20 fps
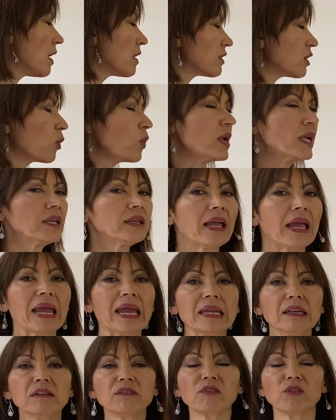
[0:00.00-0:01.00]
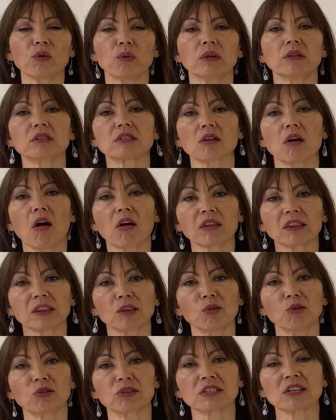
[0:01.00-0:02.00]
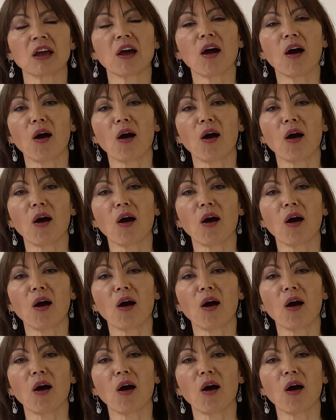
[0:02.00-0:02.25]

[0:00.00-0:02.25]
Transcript: that we can influence our thoughts,